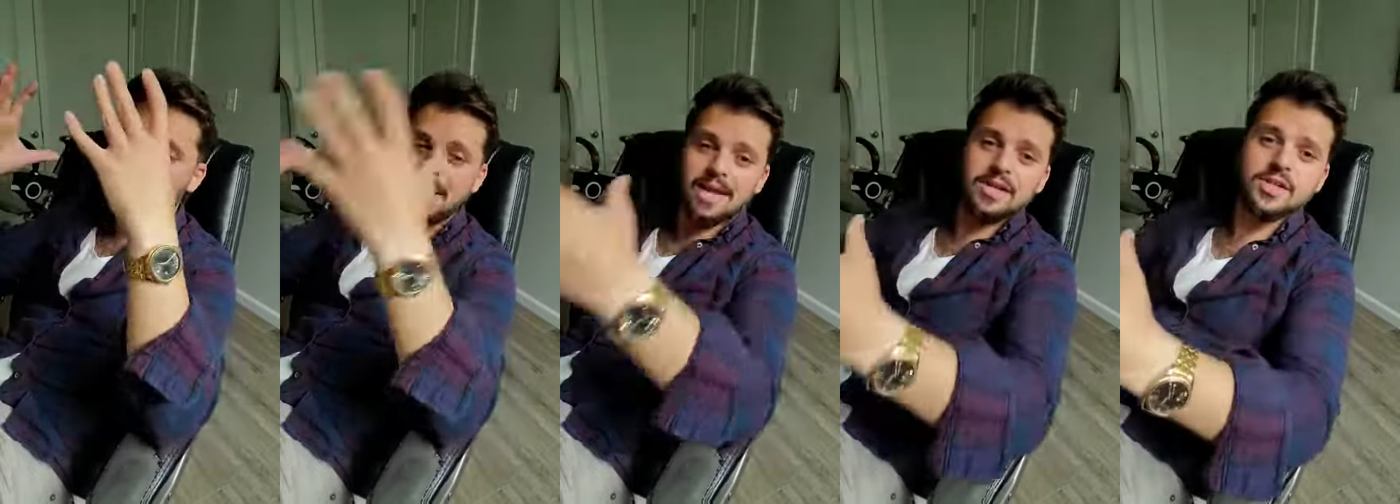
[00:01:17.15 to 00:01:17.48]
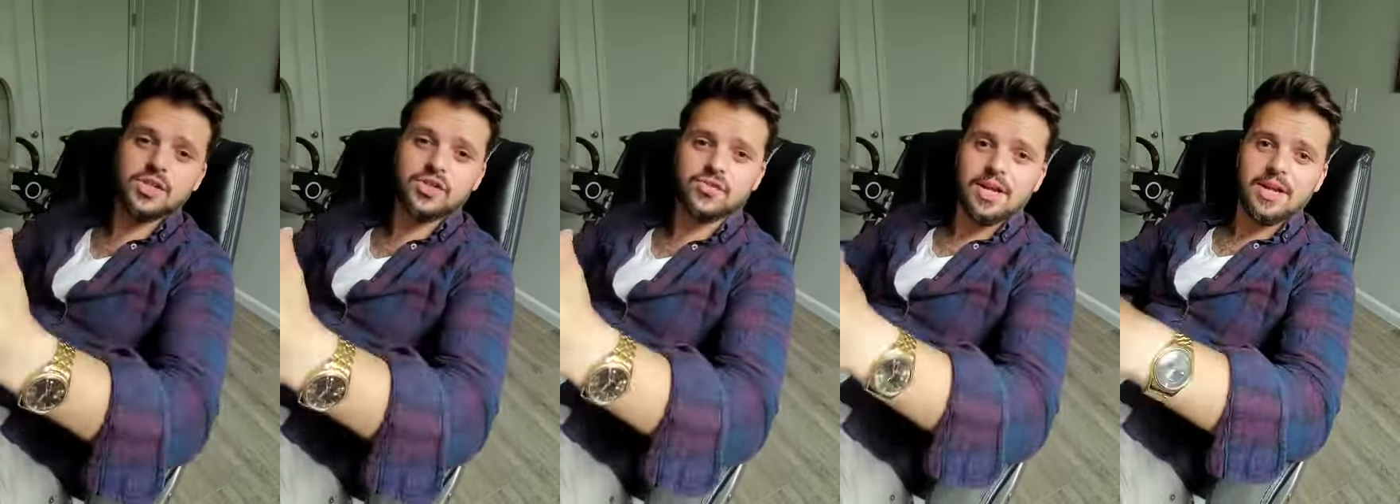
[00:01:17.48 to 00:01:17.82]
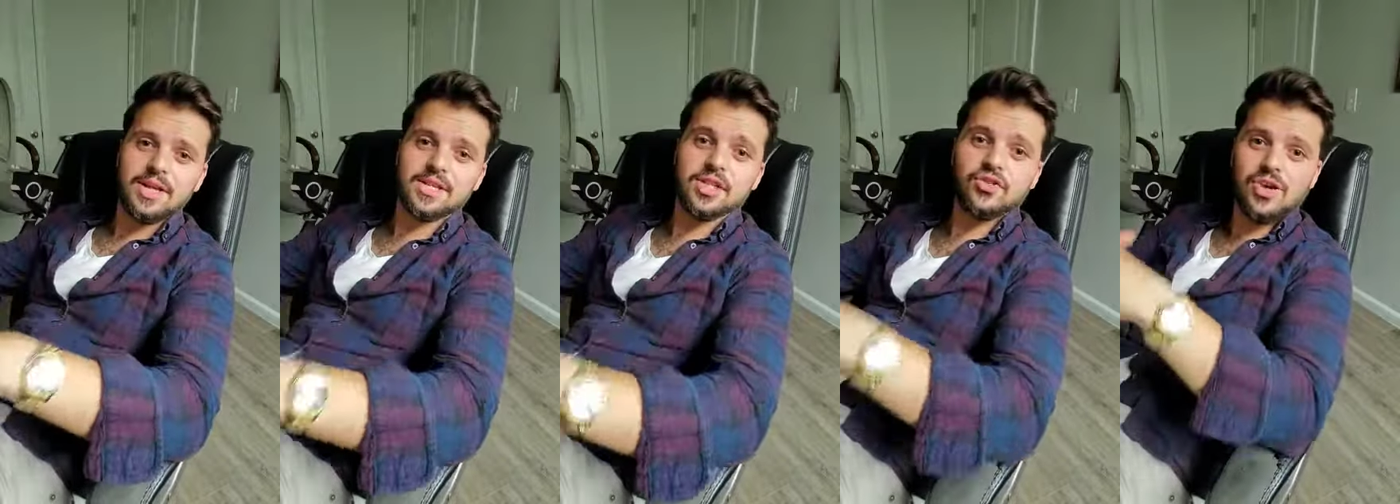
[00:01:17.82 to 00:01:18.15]
industry.
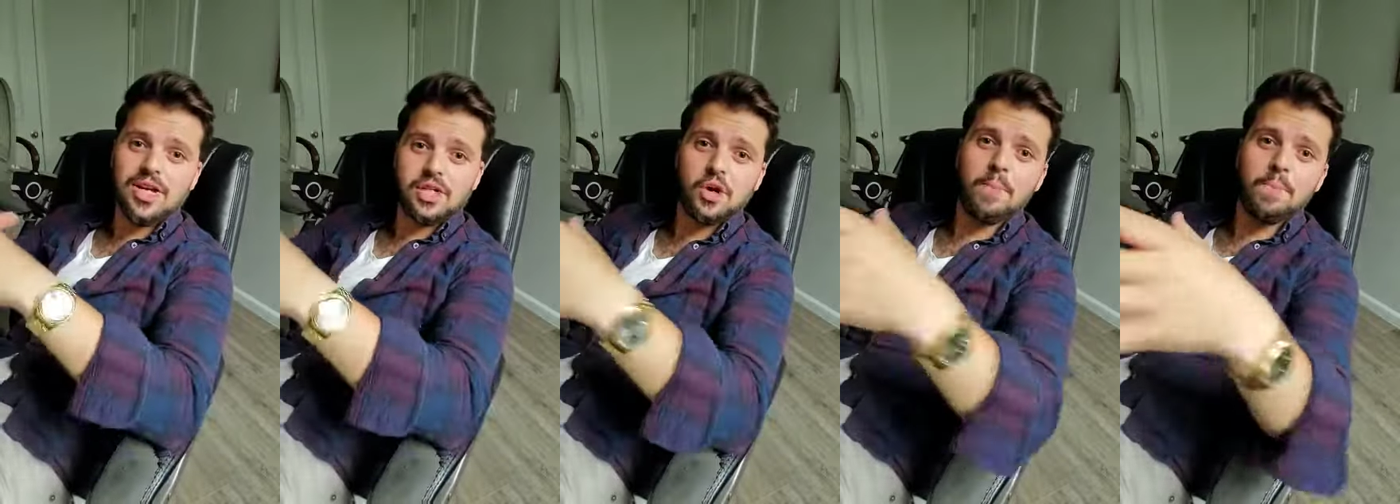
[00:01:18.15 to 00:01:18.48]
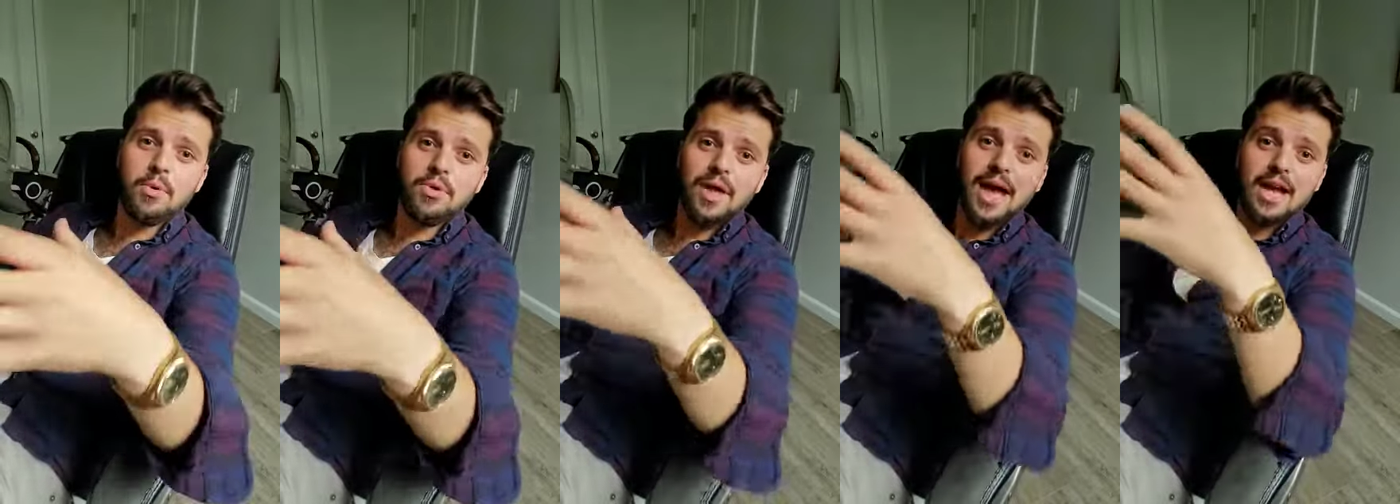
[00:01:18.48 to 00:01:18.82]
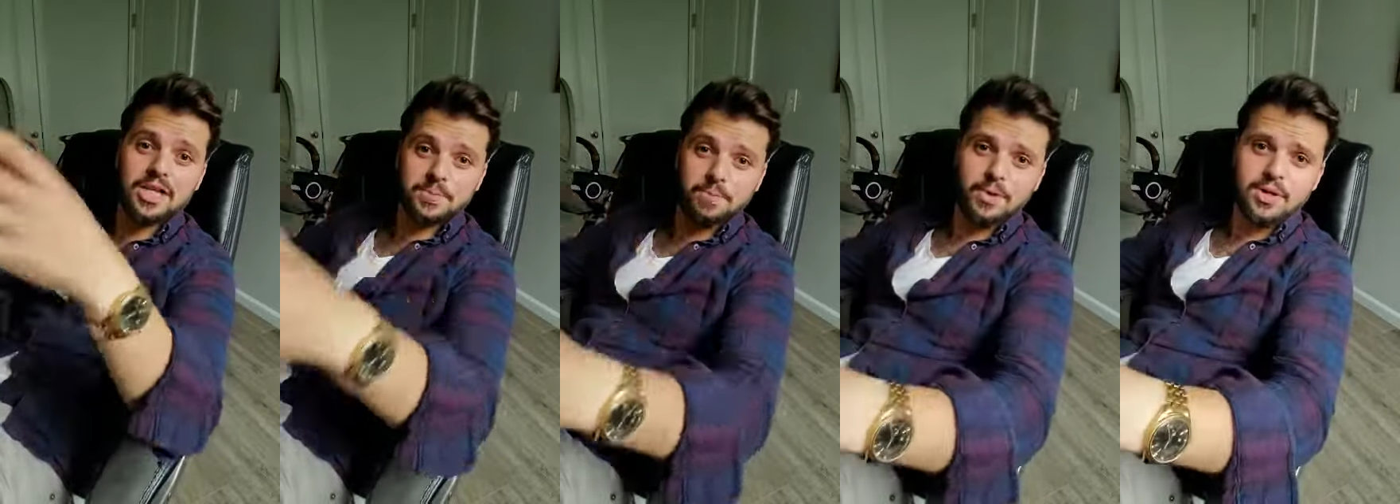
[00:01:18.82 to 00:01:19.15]
He's a trade show booth
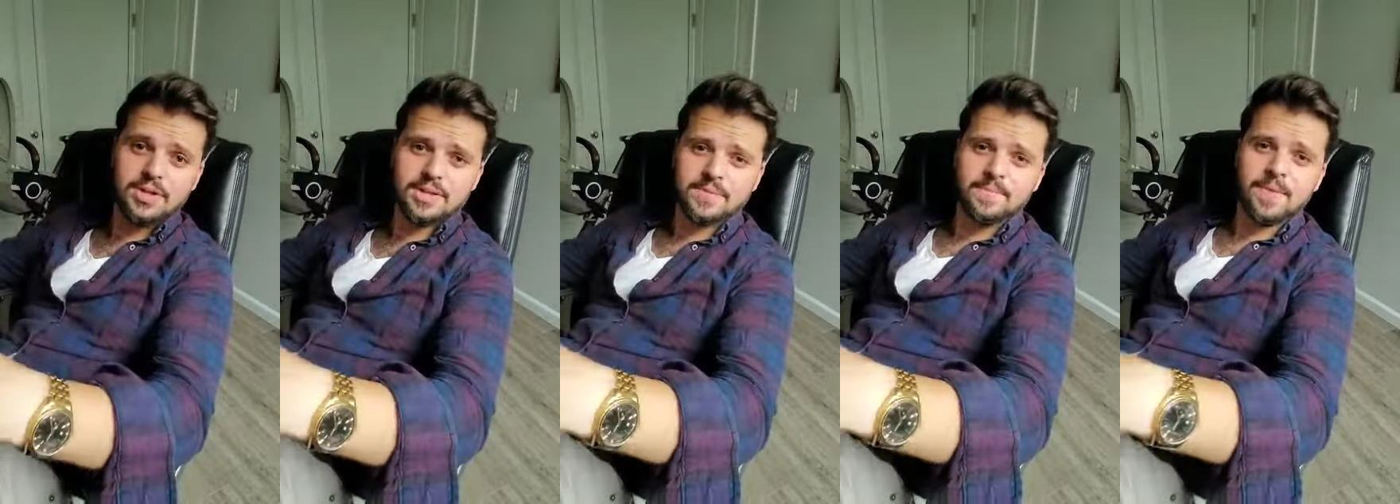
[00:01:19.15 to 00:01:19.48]
expert,